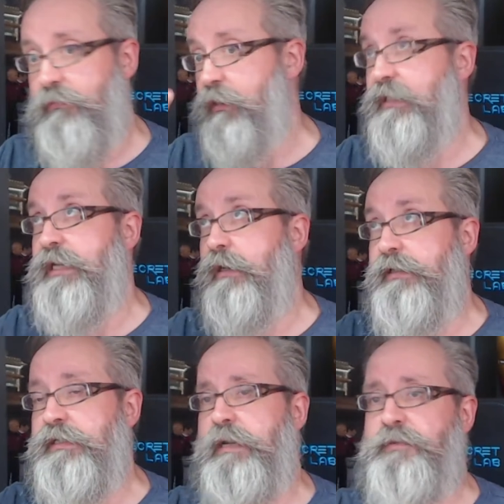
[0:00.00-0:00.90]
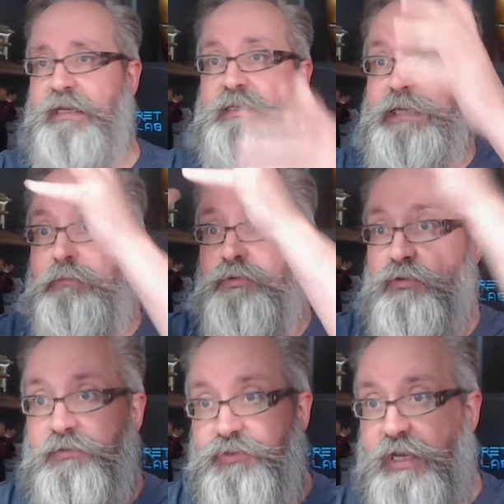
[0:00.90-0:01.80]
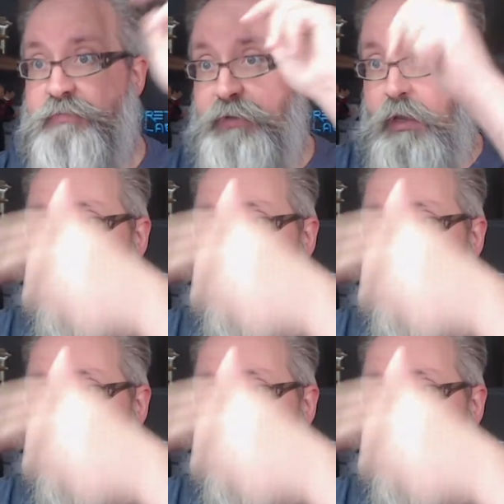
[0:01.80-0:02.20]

exactly the same thing, the same sort of shape,